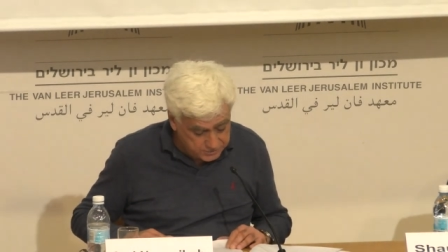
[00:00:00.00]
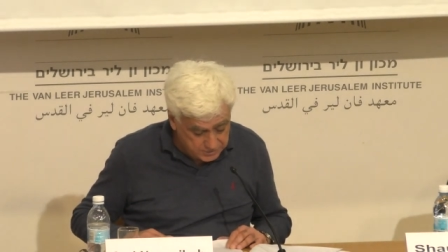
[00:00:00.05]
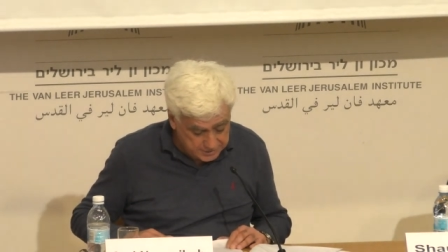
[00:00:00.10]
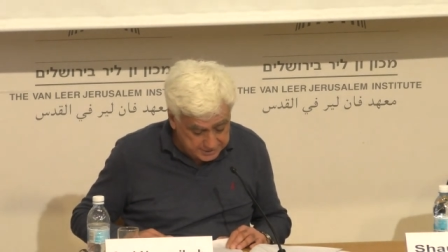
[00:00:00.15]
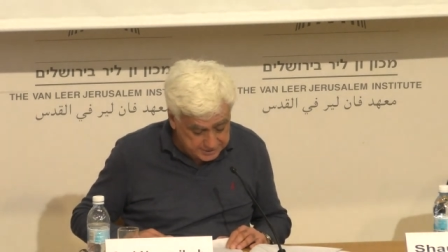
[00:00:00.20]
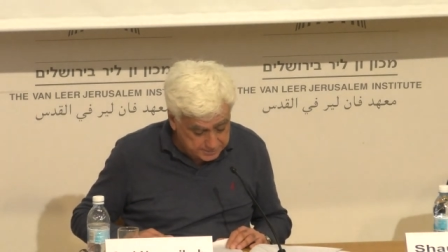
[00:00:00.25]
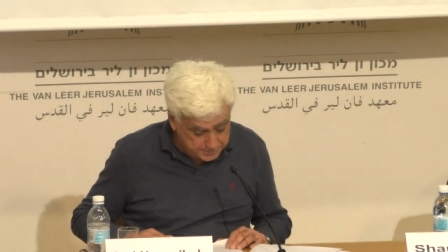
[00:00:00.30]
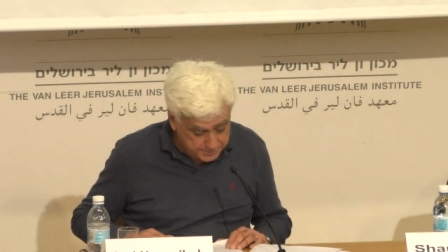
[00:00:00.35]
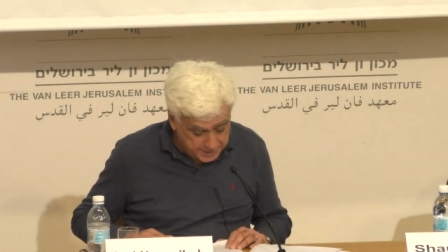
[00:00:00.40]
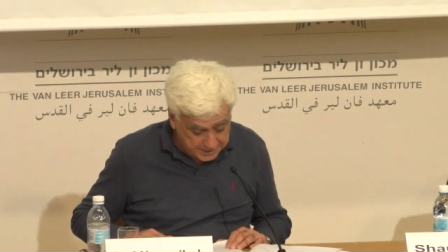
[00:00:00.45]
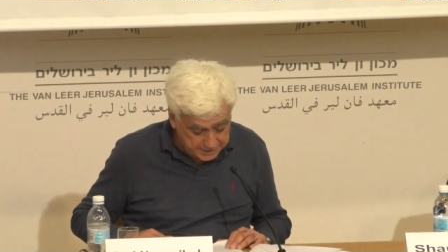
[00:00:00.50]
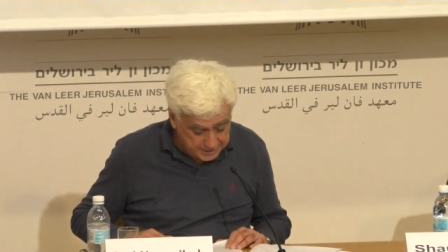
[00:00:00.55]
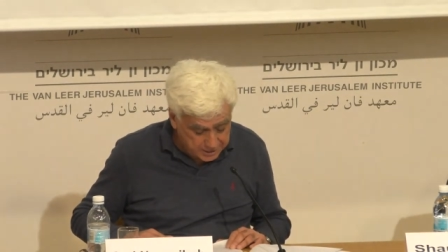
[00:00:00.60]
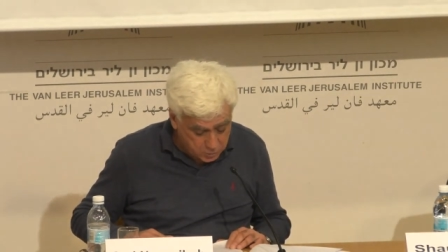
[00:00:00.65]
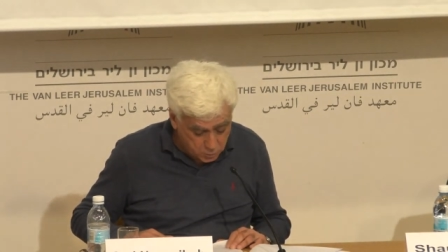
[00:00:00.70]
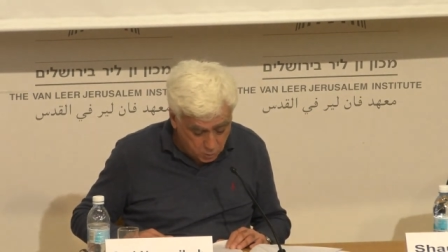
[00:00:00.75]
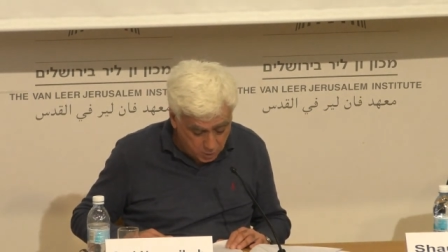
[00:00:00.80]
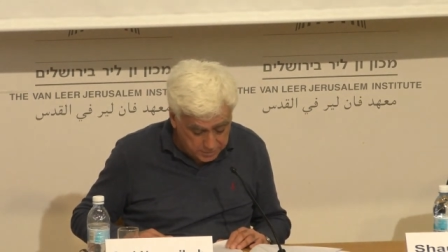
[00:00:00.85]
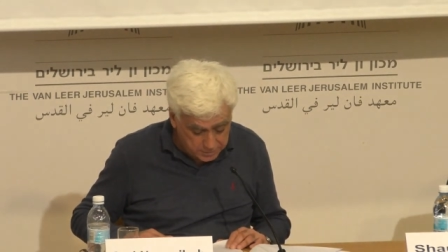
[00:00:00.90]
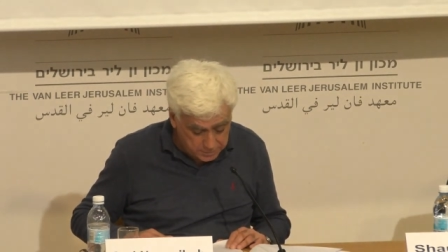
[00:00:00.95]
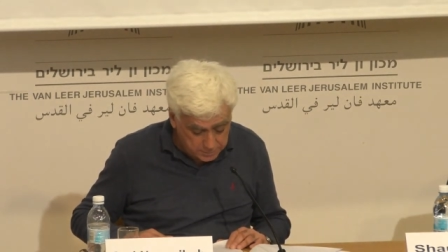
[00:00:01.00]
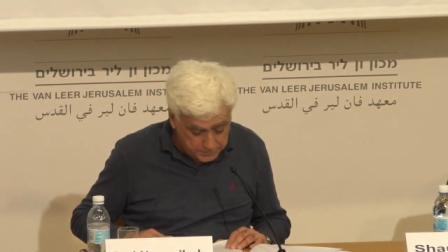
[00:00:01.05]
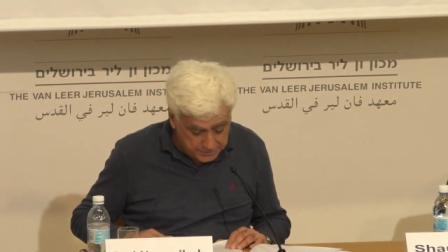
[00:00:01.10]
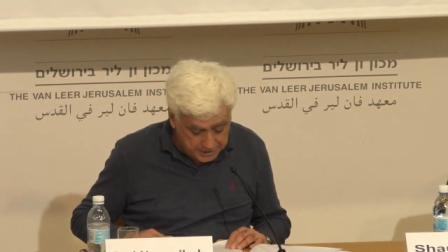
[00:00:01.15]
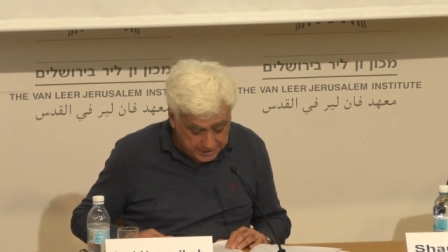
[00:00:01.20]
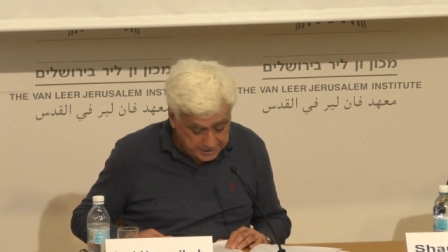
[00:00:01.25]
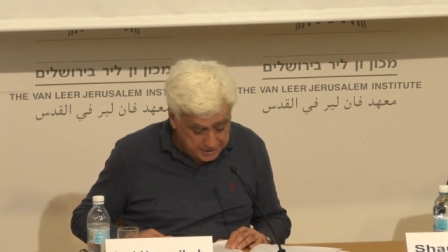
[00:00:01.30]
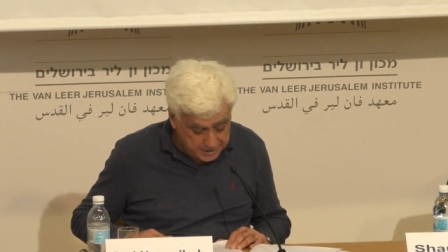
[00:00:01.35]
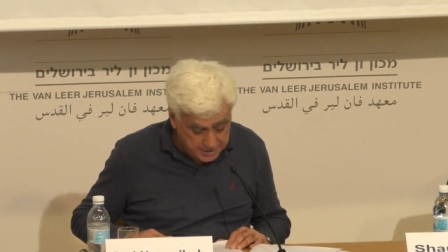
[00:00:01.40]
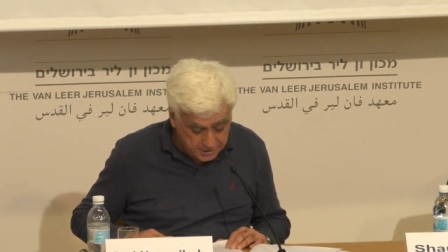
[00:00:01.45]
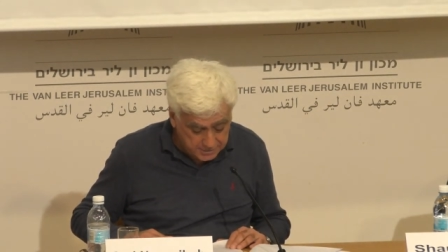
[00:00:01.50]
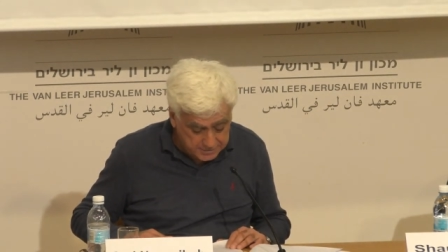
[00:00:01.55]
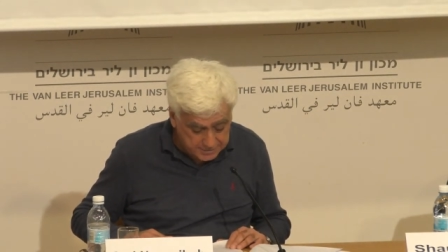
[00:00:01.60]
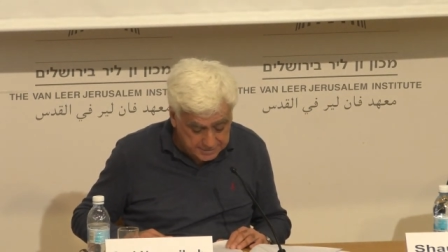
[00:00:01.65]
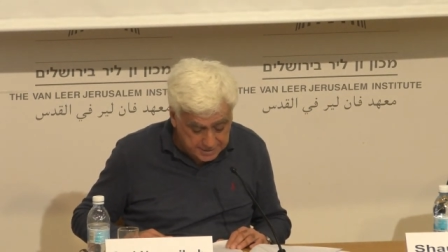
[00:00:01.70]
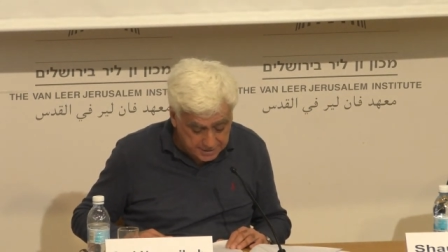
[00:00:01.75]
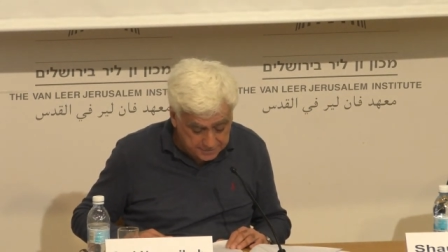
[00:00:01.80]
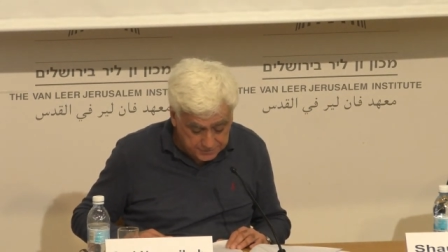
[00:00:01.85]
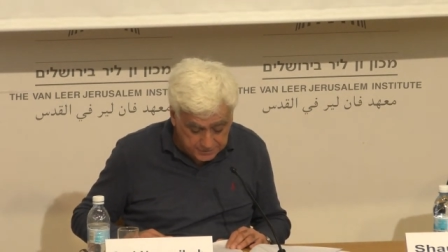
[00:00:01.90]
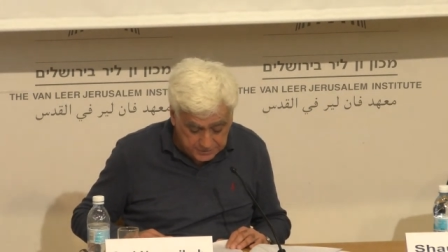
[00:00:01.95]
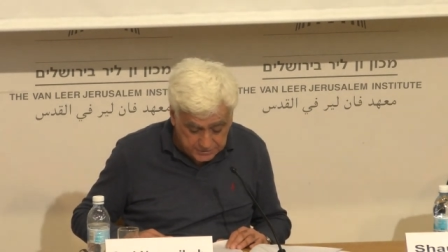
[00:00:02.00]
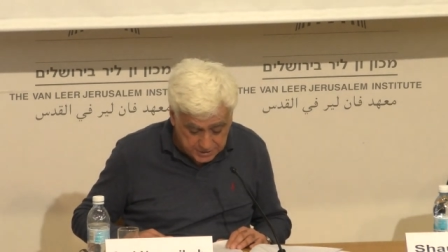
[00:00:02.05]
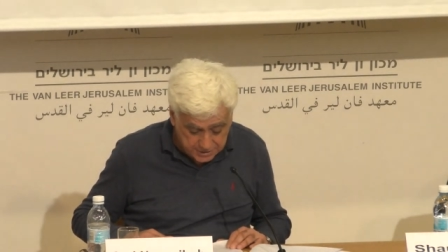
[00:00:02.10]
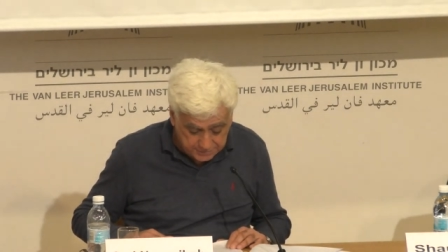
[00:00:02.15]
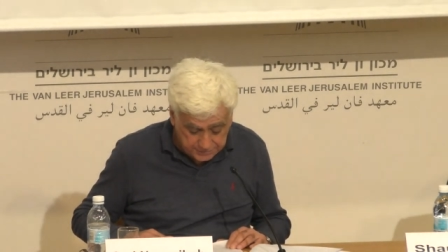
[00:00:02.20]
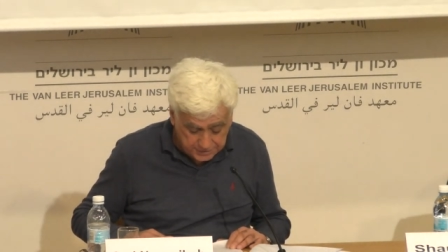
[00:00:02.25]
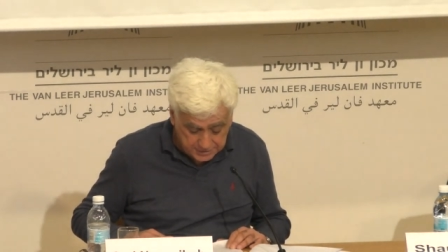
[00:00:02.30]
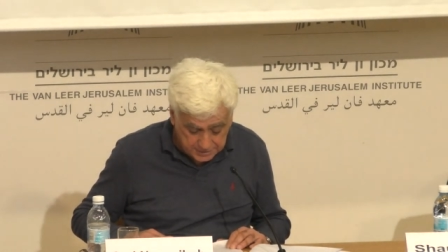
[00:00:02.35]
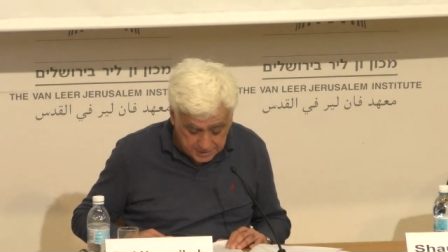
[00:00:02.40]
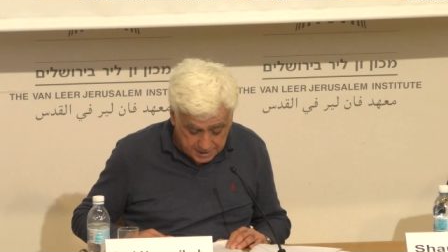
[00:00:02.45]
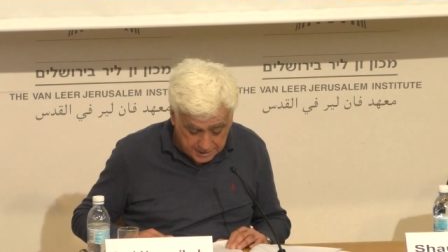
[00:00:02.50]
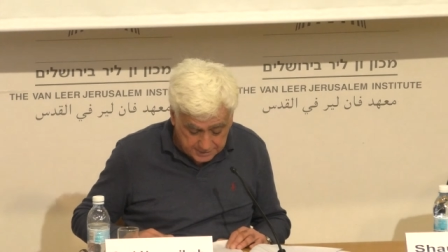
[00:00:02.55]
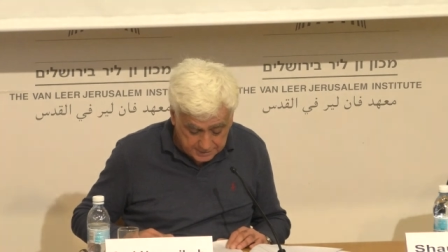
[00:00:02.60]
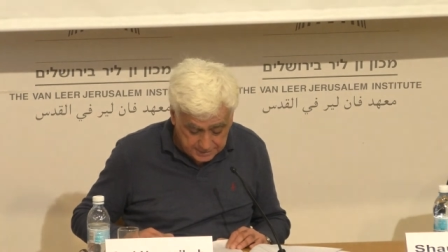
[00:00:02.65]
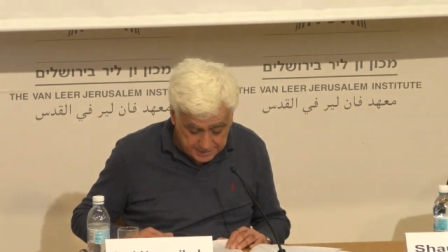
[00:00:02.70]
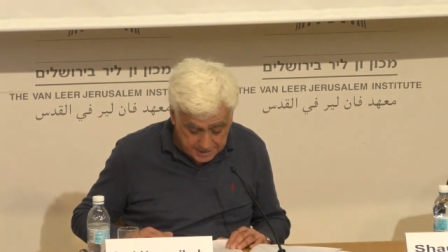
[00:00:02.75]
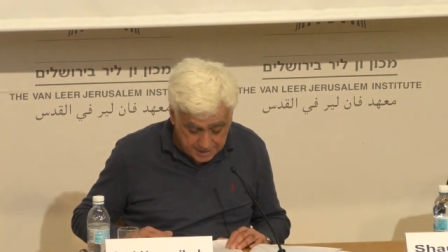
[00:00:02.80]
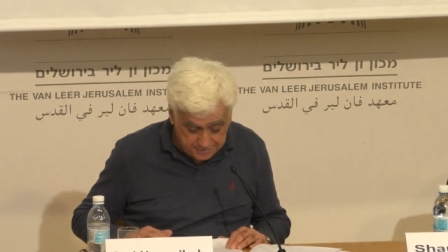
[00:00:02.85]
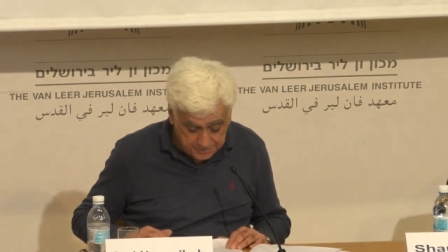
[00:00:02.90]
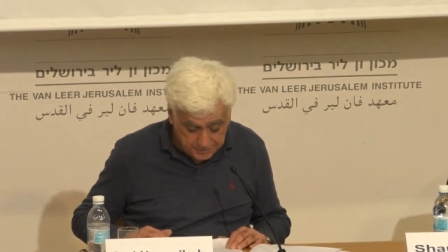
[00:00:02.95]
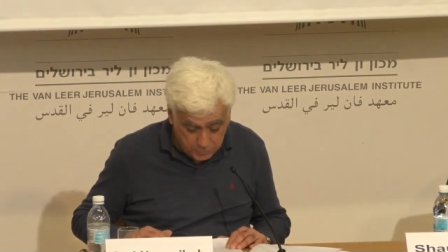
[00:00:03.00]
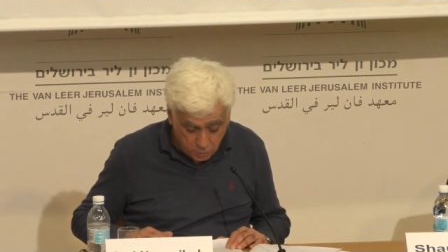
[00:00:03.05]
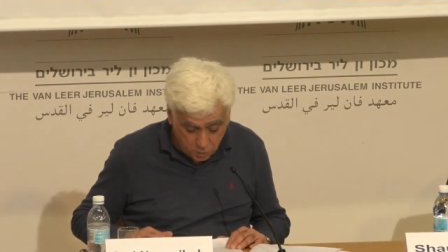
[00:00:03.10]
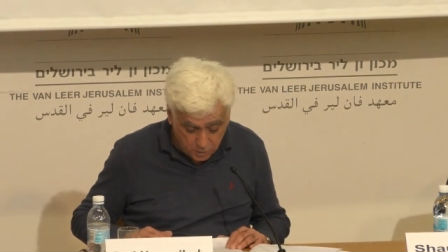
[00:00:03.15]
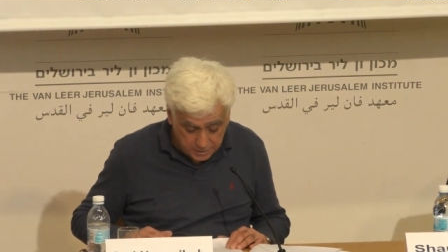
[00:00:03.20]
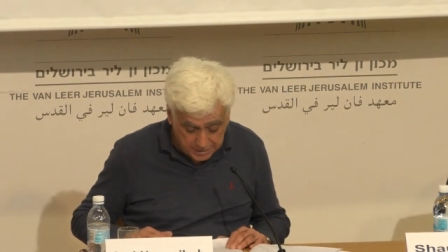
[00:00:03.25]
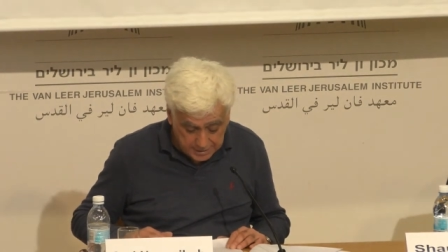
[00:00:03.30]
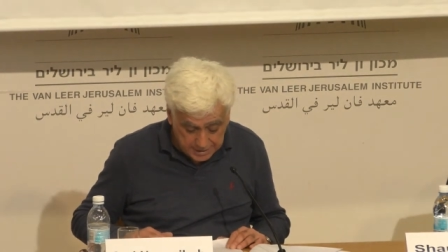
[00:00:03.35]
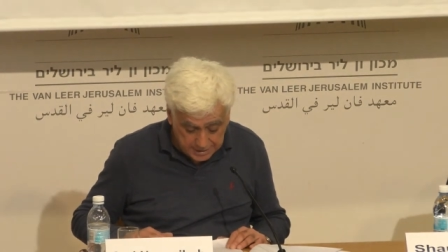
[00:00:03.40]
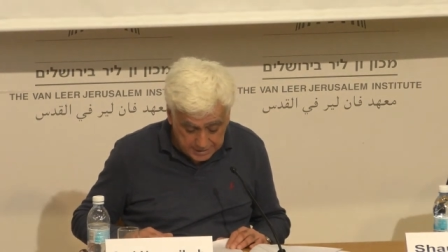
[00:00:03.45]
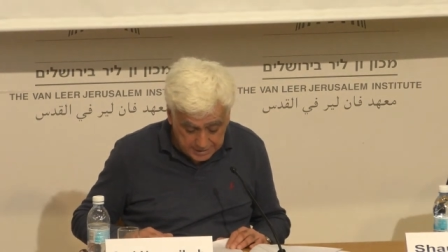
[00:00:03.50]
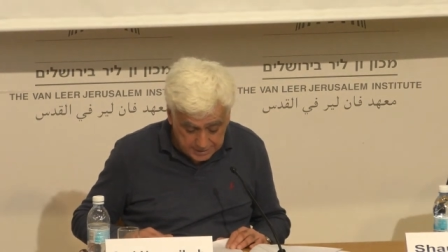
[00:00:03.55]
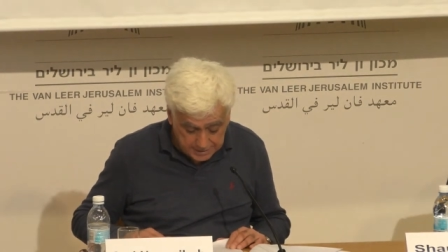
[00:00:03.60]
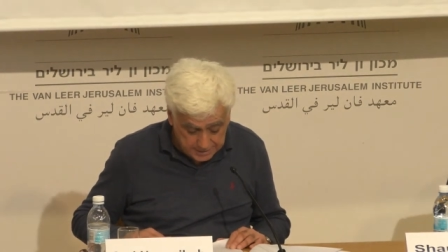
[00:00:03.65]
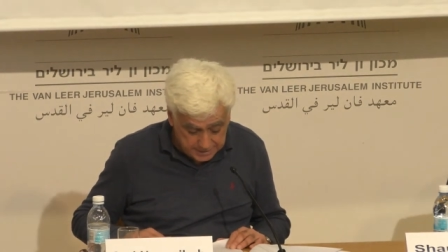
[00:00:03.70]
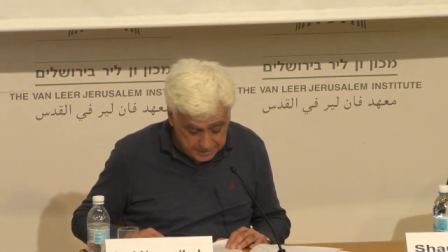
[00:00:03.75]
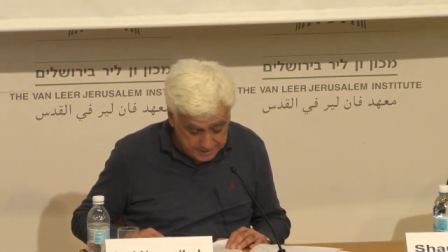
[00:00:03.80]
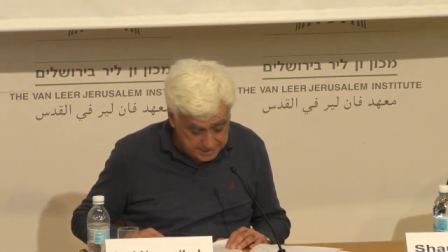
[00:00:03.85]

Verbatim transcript: you'll expect a quarrel breaking out at every traffic light, in every walking alley,